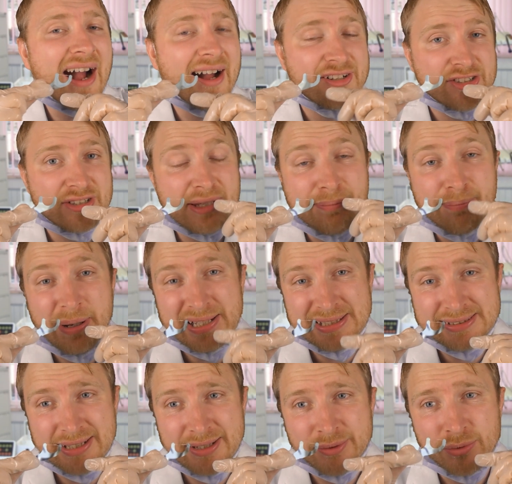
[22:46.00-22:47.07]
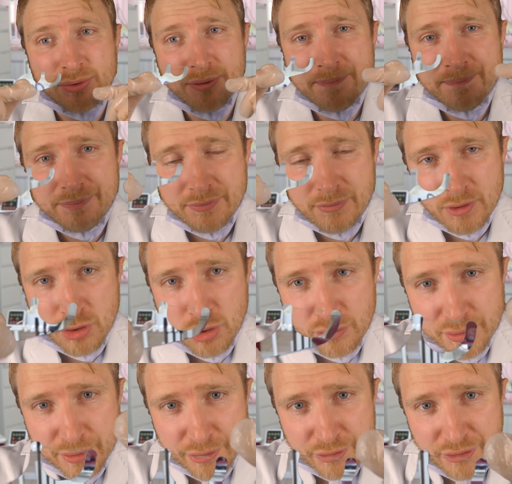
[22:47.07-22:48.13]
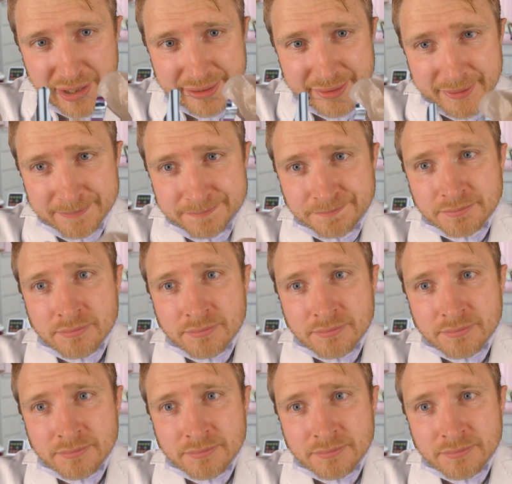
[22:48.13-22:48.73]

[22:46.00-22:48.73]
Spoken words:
actually bite down on the thread